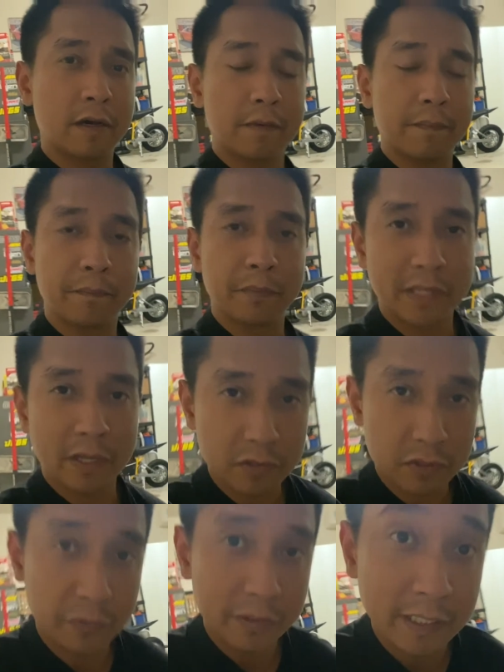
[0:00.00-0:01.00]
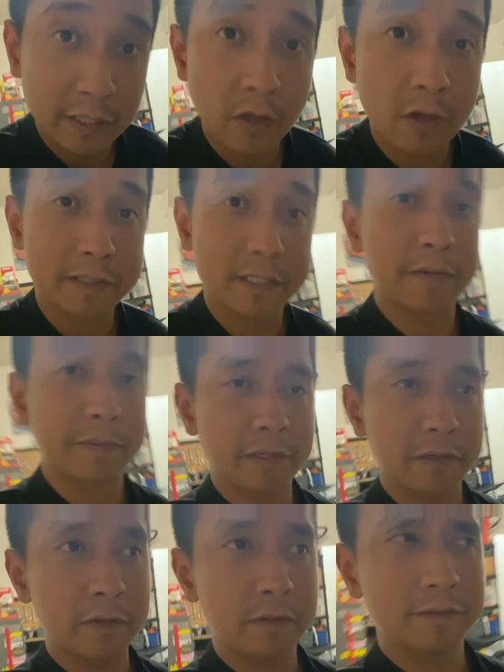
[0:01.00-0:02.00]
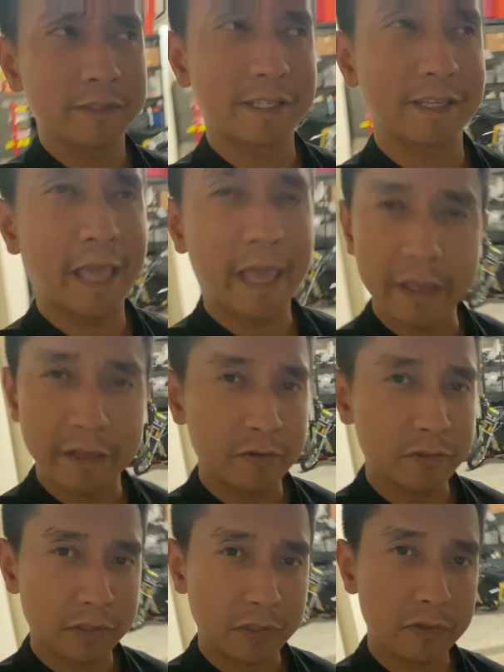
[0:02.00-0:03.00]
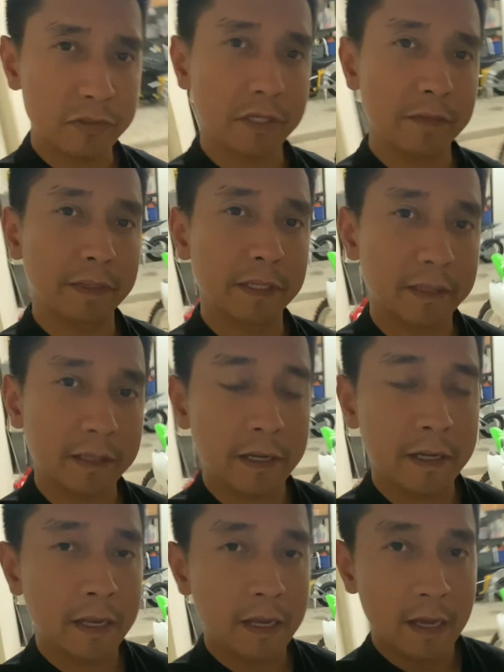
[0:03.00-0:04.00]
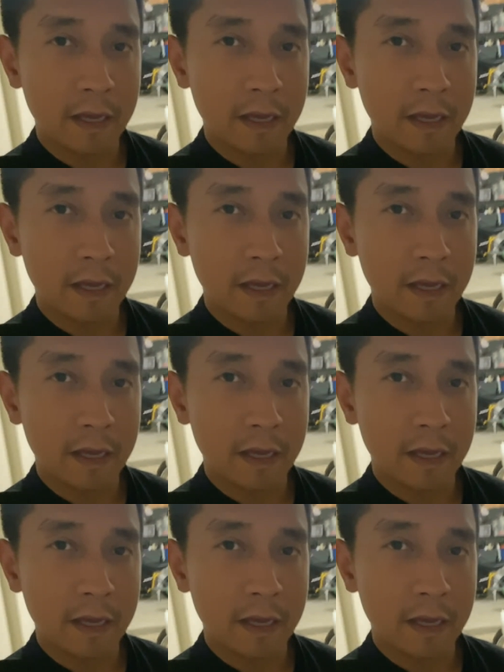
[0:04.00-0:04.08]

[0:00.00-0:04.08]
but that was a really long time ago, like 8 years ago or something like that.